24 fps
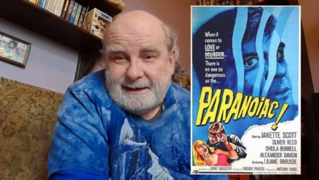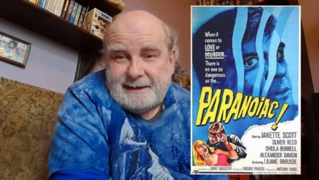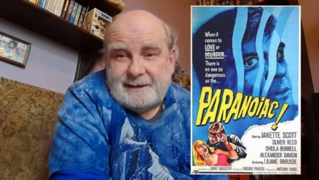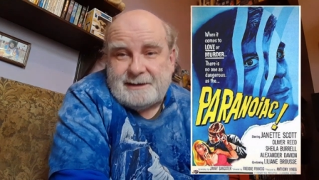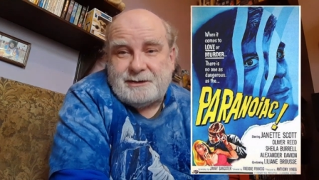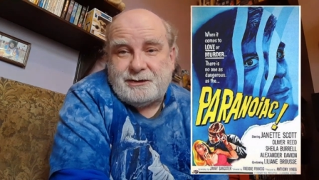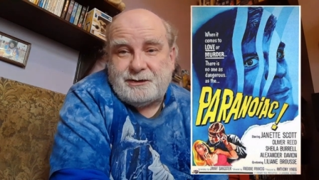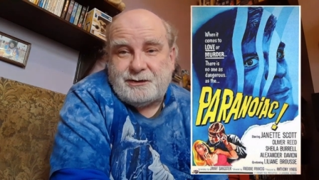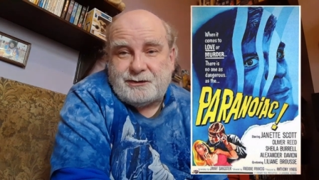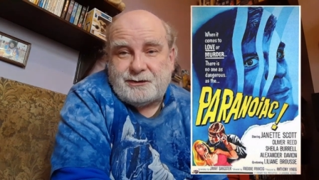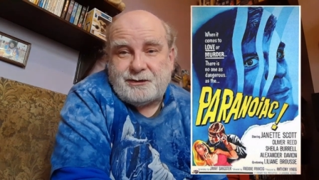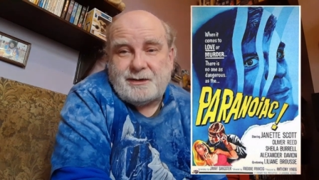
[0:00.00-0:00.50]
He's
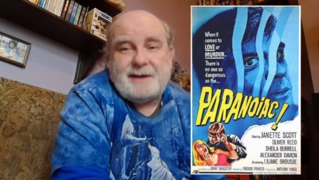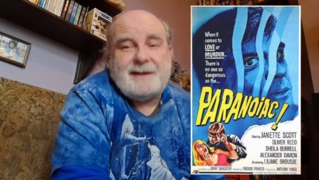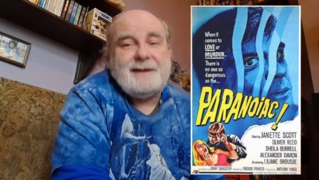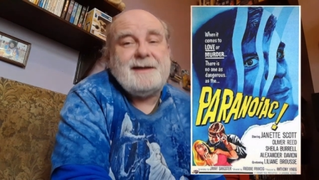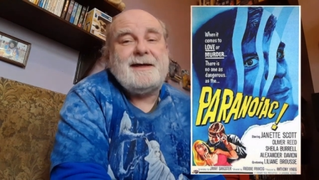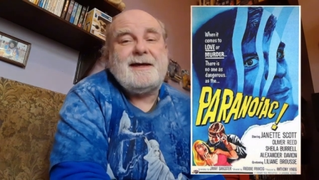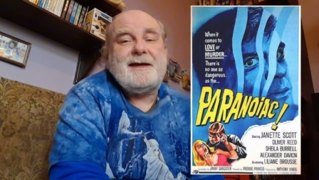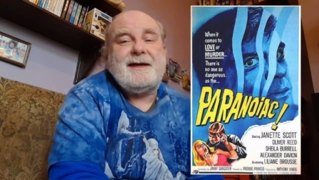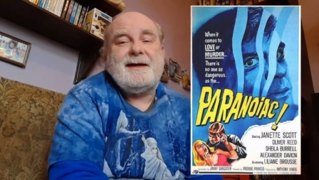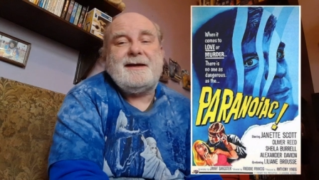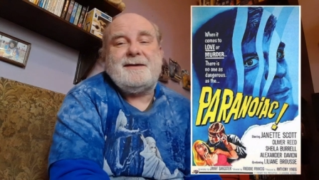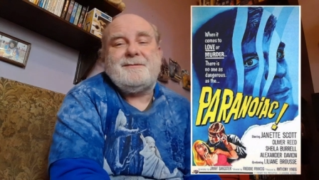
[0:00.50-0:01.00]

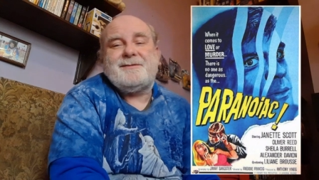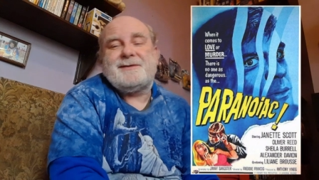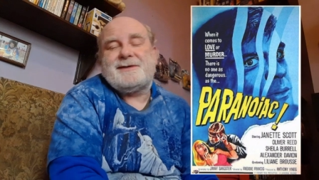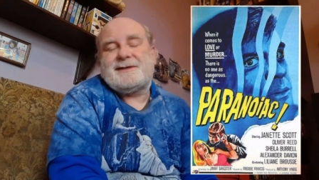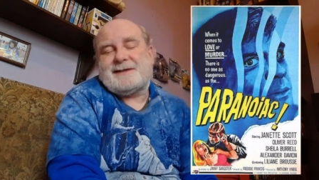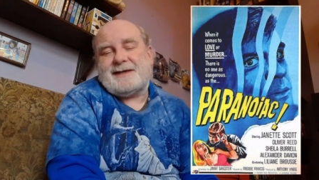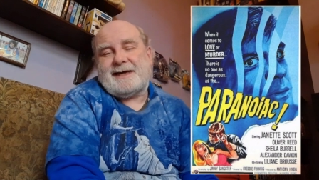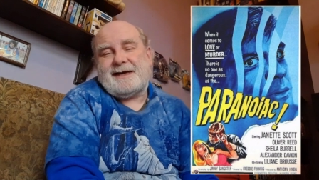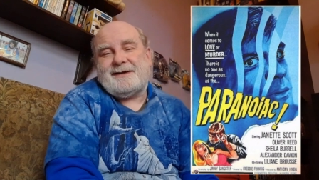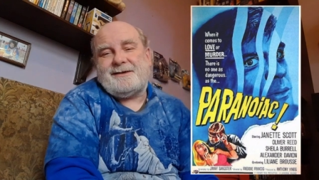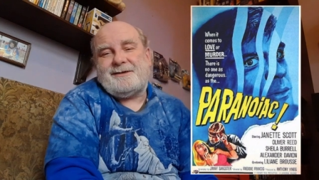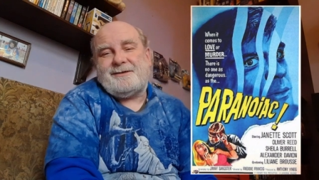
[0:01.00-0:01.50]
drinking
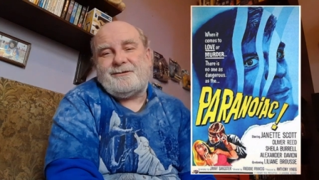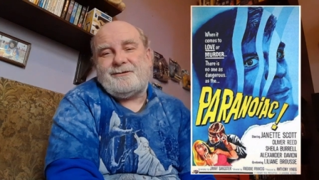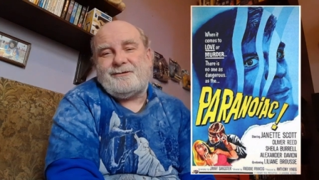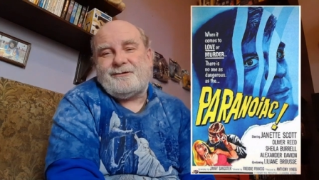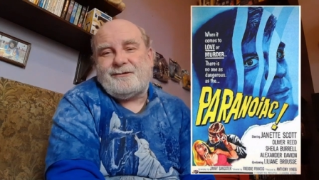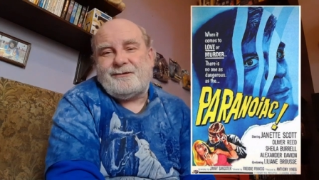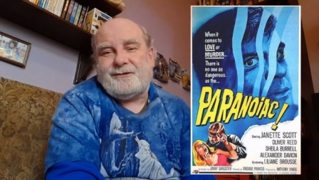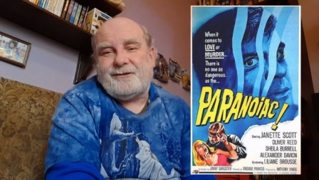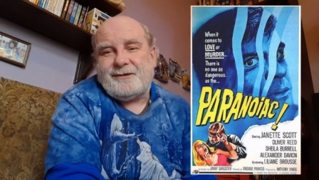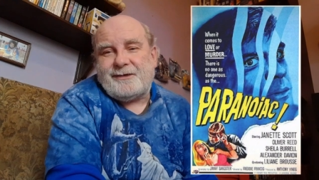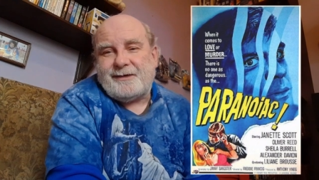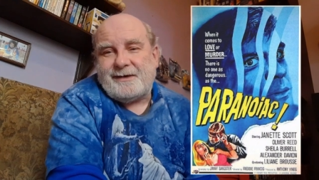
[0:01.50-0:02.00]

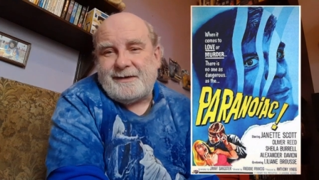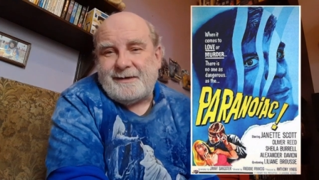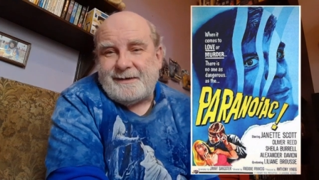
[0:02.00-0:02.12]
himself,